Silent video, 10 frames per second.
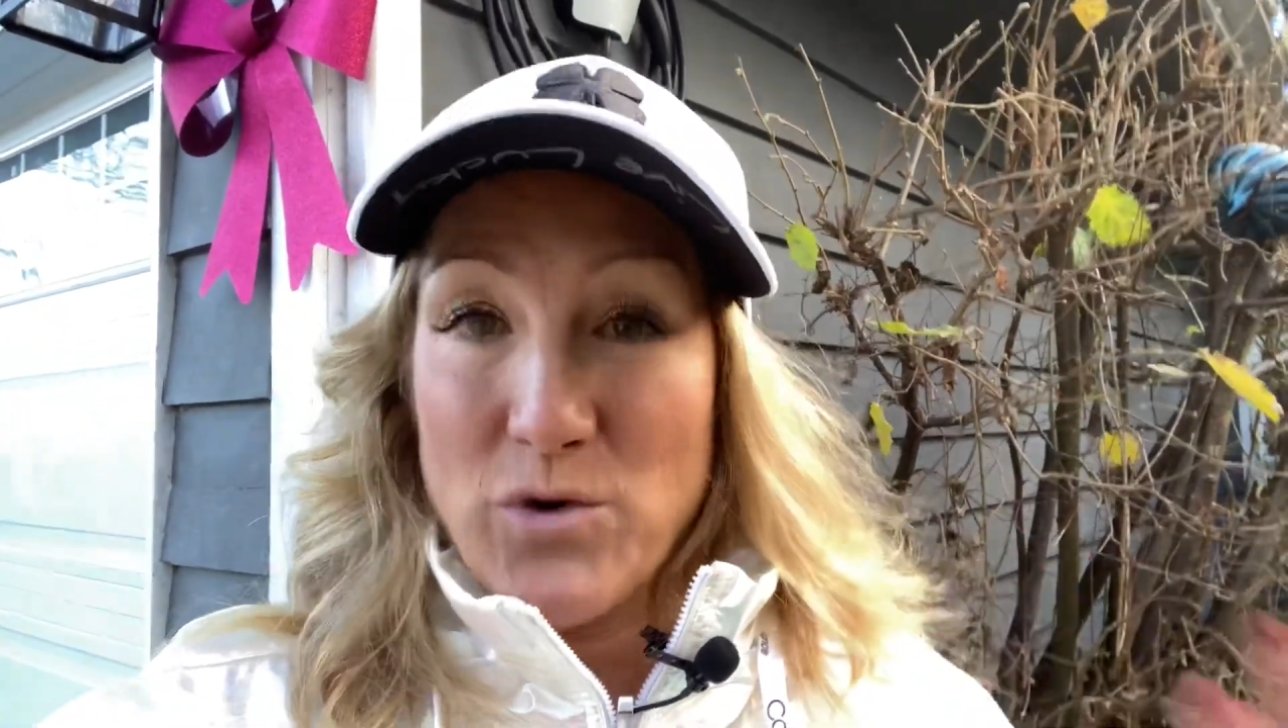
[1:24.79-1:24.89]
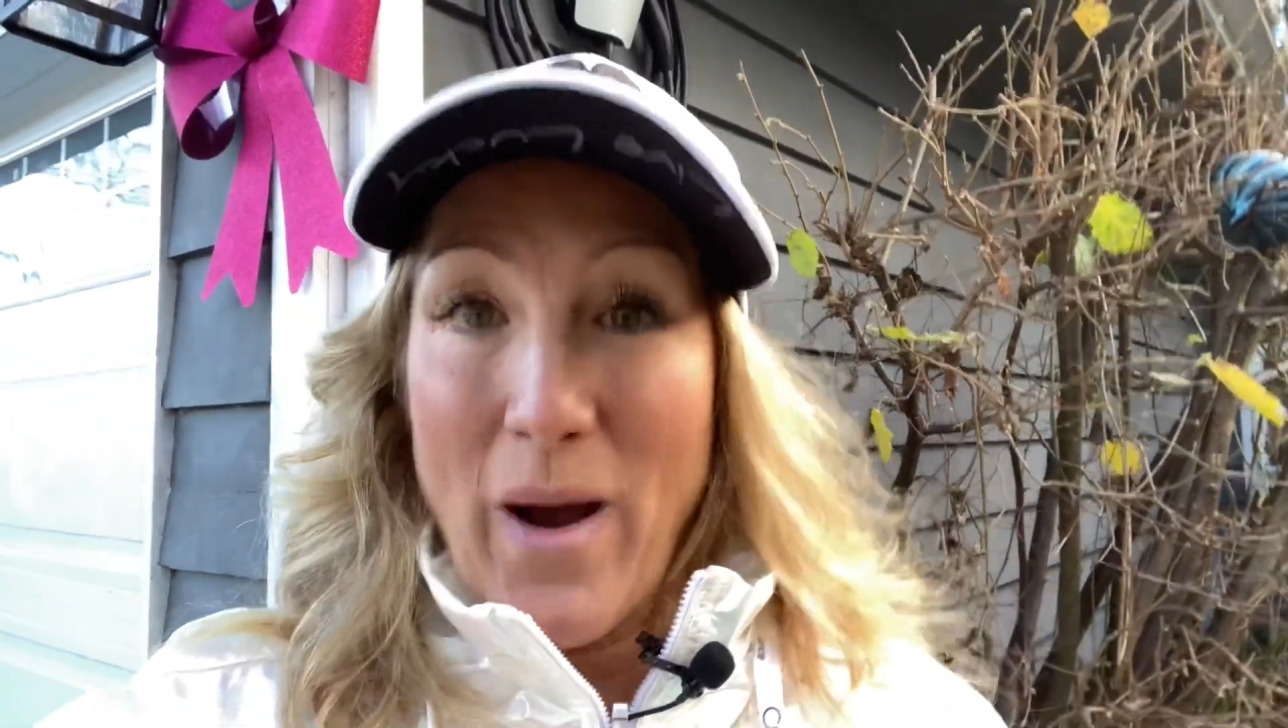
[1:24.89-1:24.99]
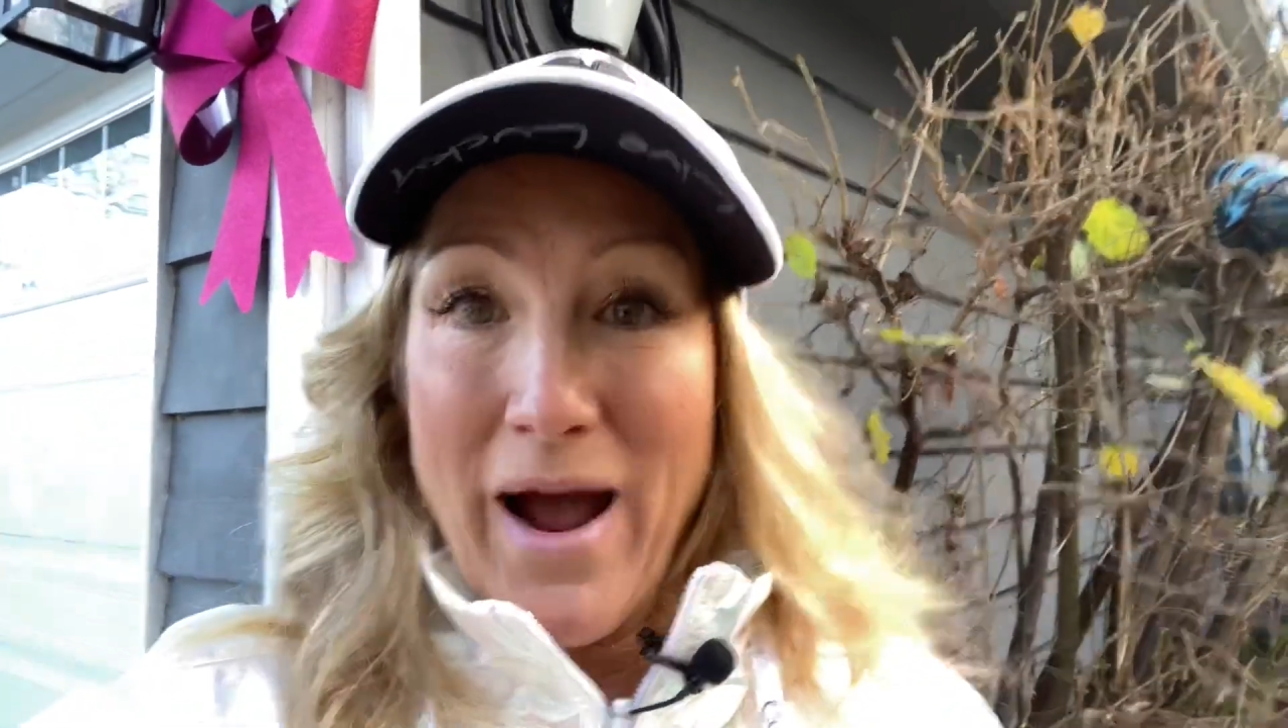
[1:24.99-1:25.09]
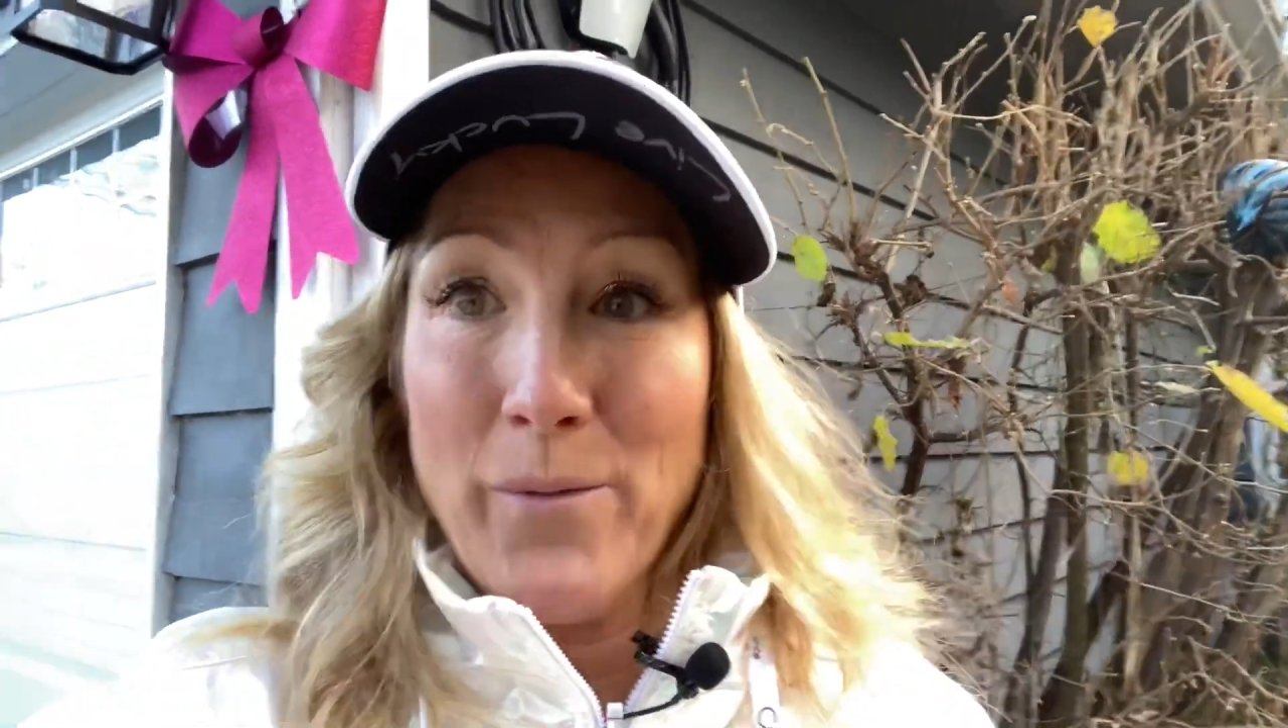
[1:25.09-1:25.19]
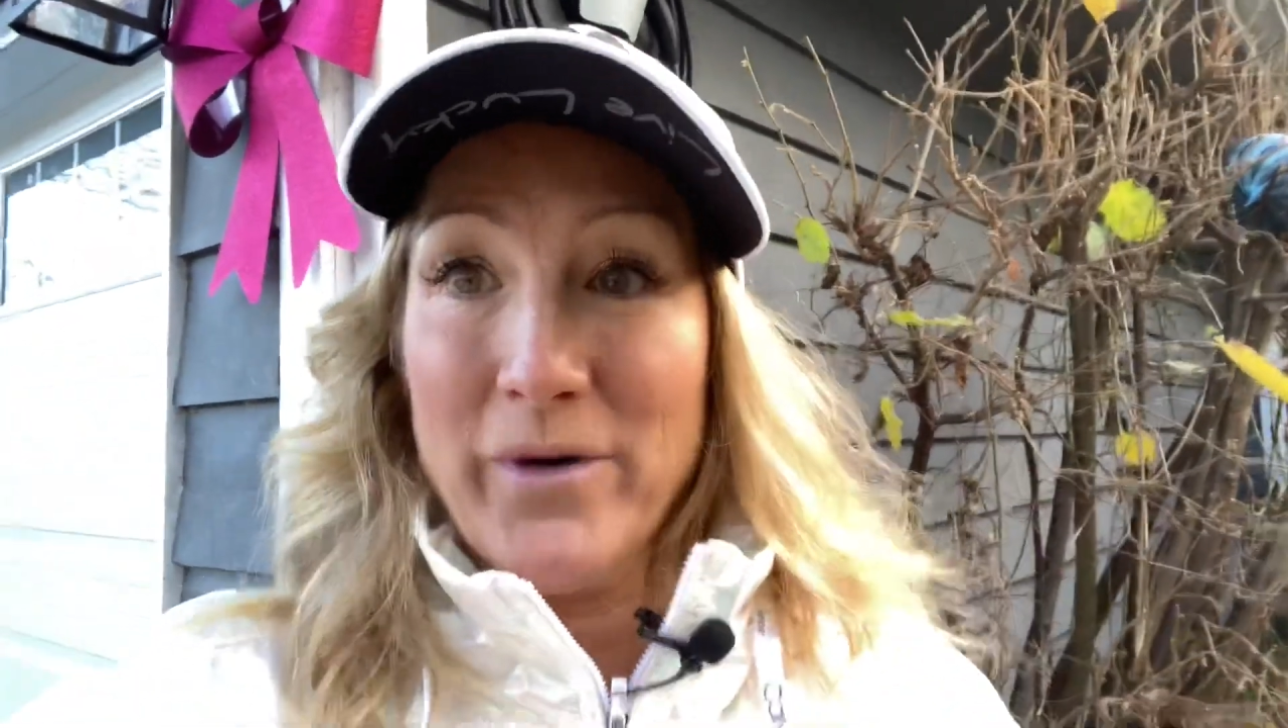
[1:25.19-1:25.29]

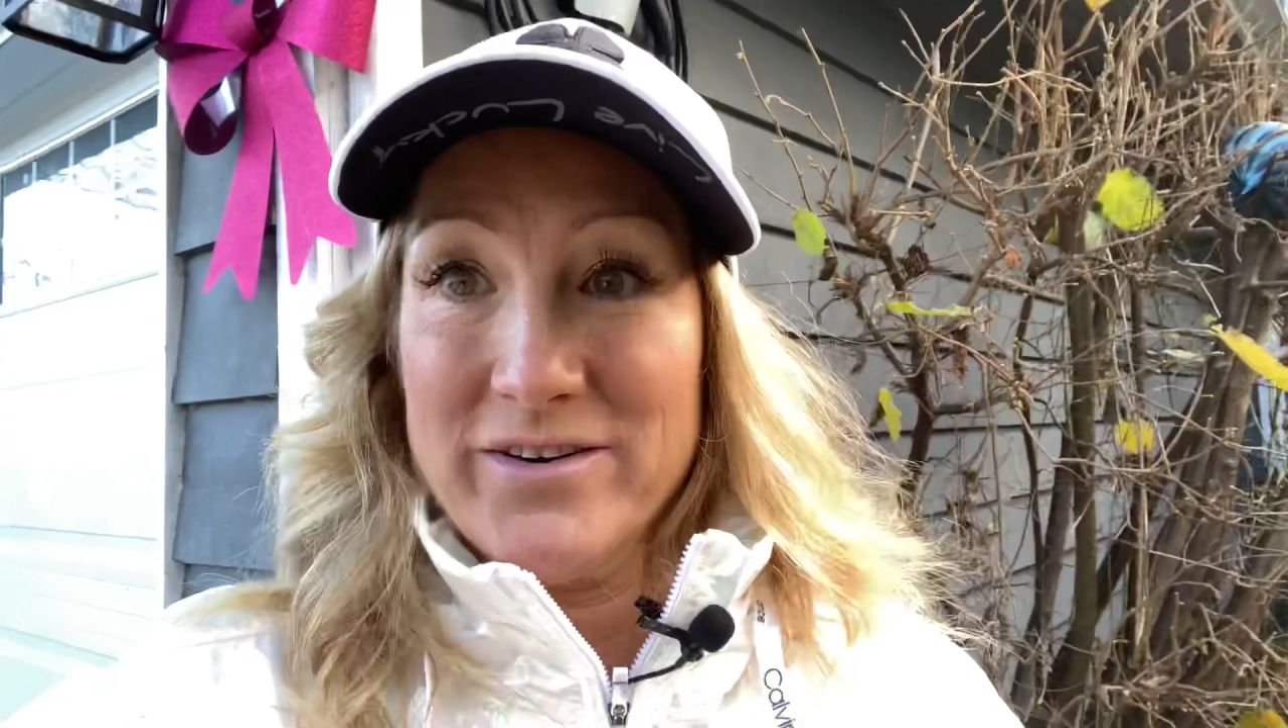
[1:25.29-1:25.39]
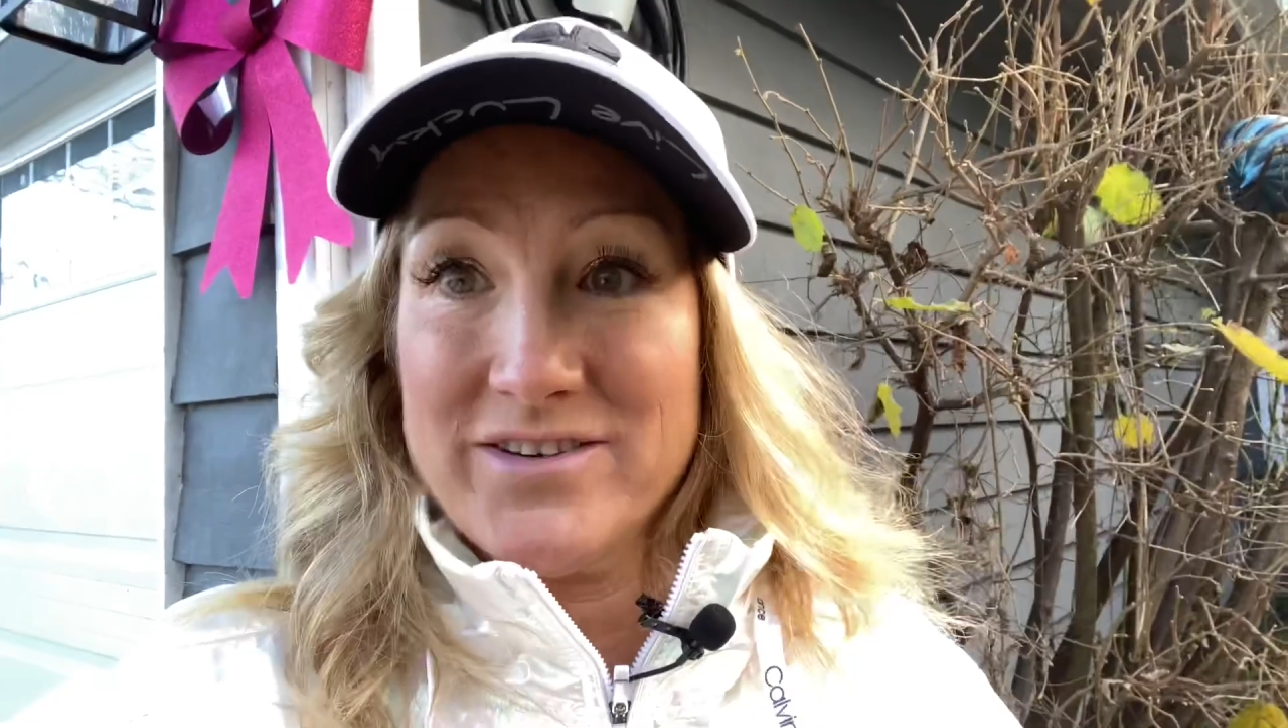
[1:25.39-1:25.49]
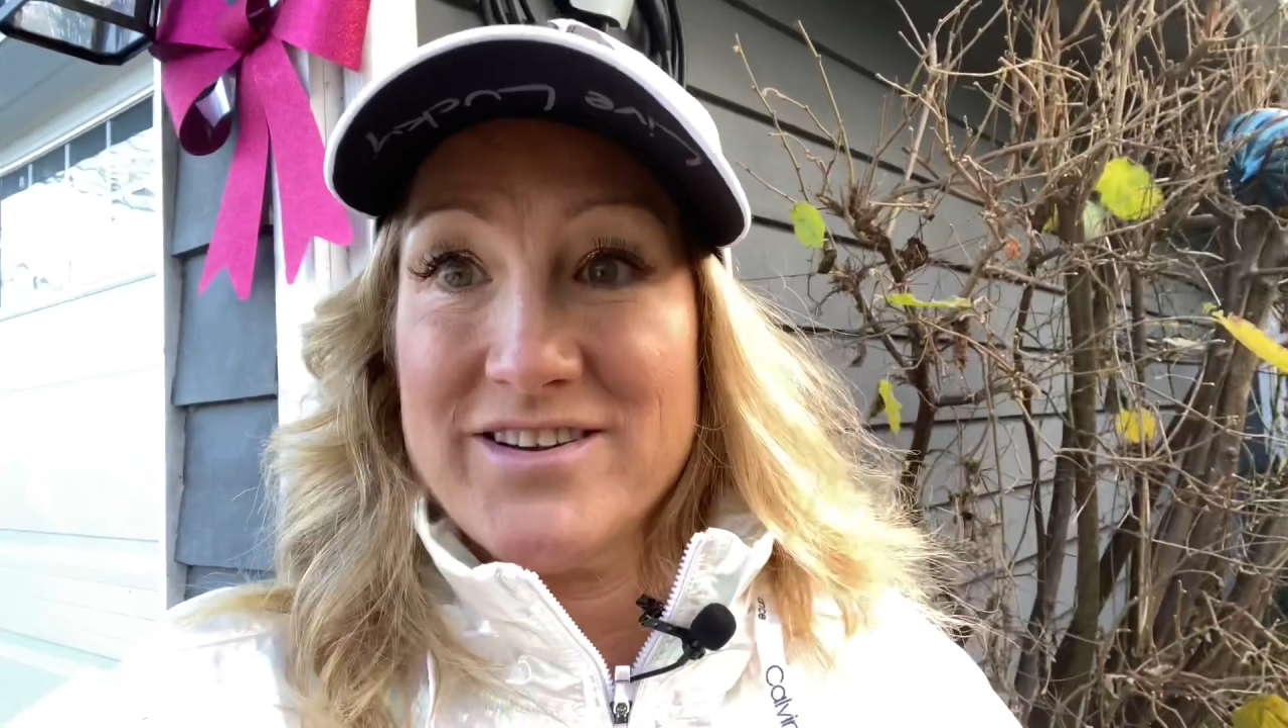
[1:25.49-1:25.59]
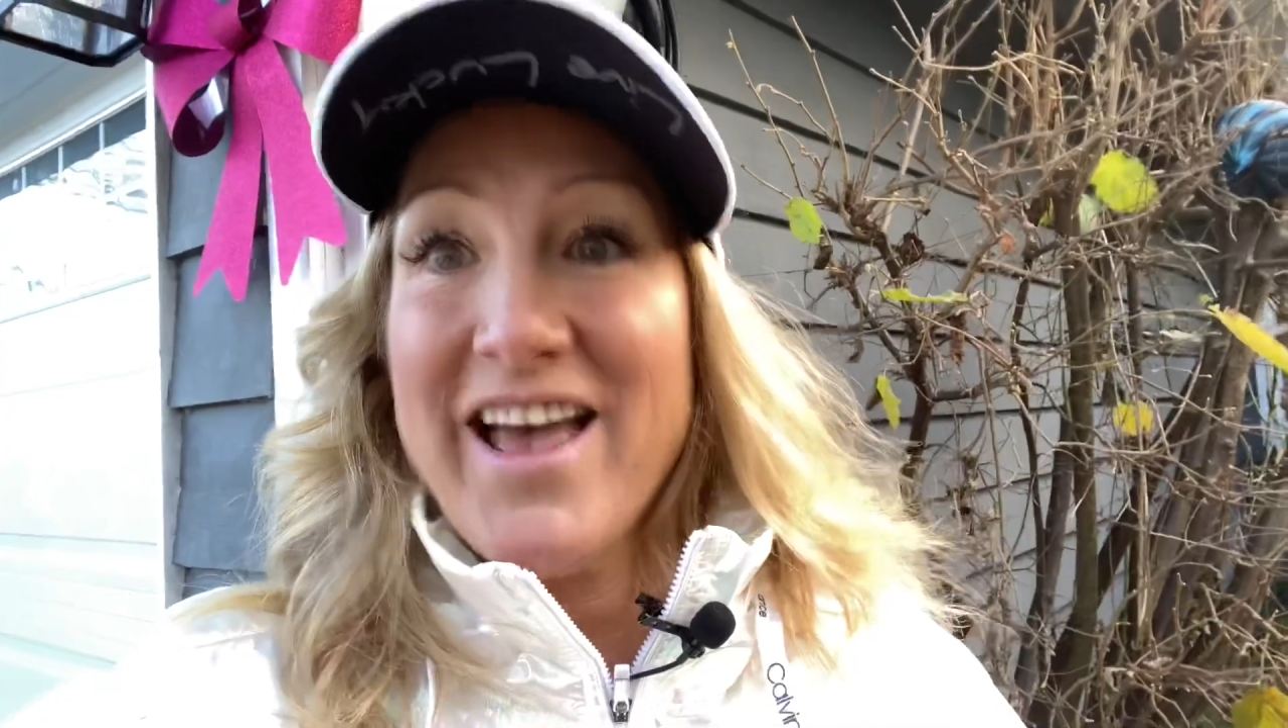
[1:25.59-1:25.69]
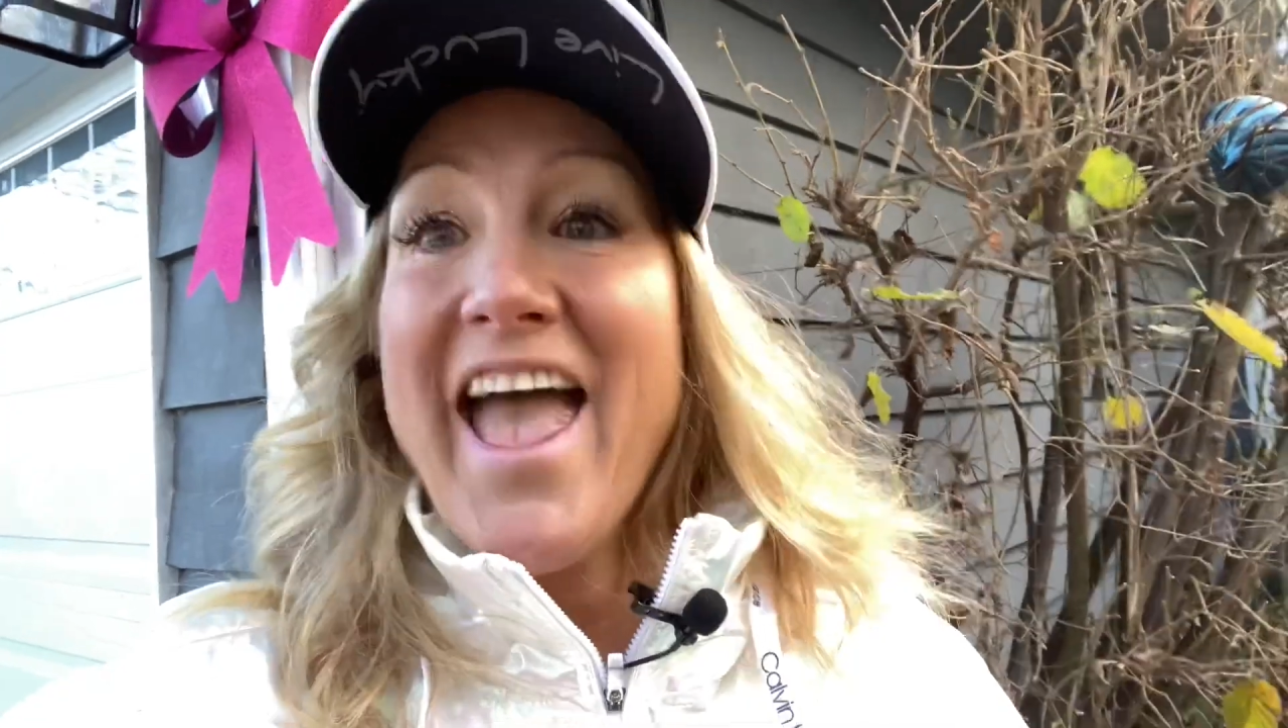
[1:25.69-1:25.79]
hours.